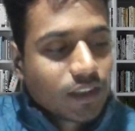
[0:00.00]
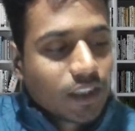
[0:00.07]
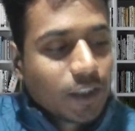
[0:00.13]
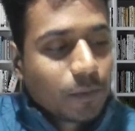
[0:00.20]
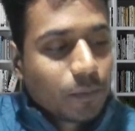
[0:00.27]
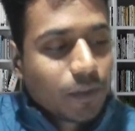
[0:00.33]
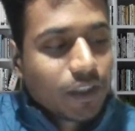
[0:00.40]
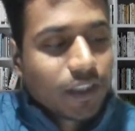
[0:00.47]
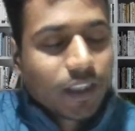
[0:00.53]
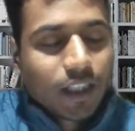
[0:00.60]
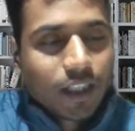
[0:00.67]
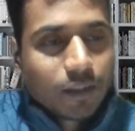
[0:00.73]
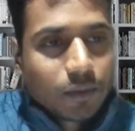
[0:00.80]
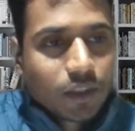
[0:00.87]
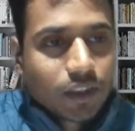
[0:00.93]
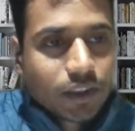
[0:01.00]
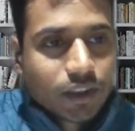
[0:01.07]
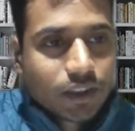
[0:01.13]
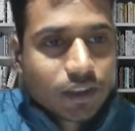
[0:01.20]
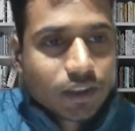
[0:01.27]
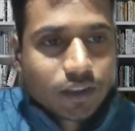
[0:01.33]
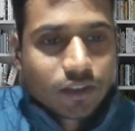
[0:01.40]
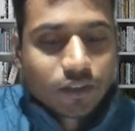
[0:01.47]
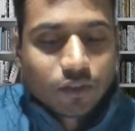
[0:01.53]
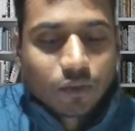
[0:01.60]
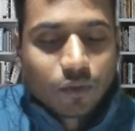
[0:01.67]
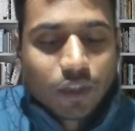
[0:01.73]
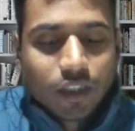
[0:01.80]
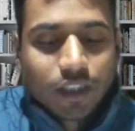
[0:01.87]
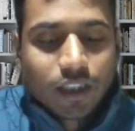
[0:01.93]
ring and brush?
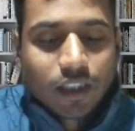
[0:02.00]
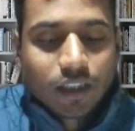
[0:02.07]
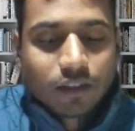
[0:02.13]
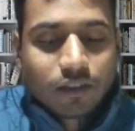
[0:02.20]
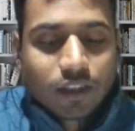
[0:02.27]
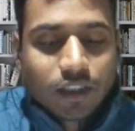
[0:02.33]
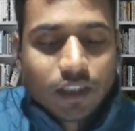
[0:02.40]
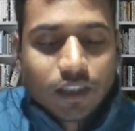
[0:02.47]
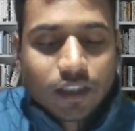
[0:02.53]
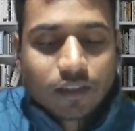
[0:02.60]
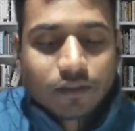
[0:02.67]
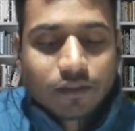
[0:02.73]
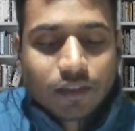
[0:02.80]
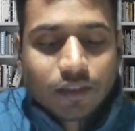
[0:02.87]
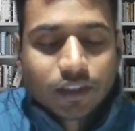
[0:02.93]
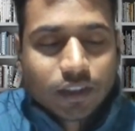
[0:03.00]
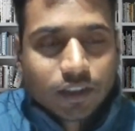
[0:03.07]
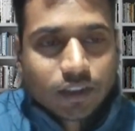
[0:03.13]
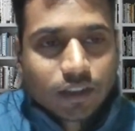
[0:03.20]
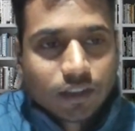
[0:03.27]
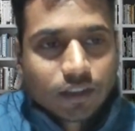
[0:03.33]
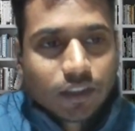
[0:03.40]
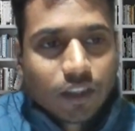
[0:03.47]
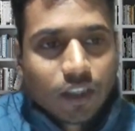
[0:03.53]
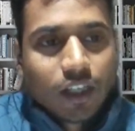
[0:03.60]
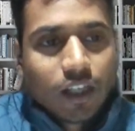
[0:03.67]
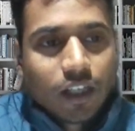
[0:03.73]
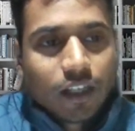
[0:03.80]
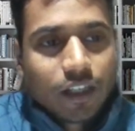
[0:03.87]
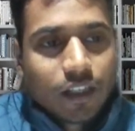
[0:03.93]
What are the function
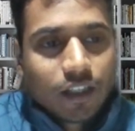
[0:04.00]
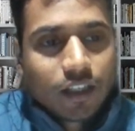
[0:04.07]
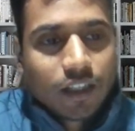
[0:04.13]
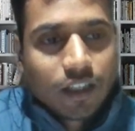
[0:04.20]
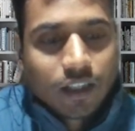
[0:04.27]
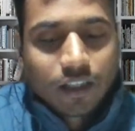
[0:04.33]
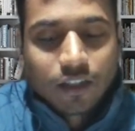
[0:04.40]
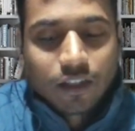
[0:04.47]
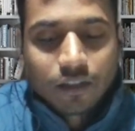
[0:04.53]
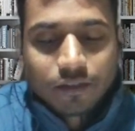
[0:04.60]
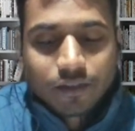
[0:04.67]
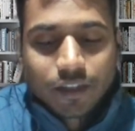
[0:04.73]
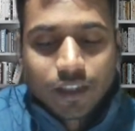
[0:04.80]
of it?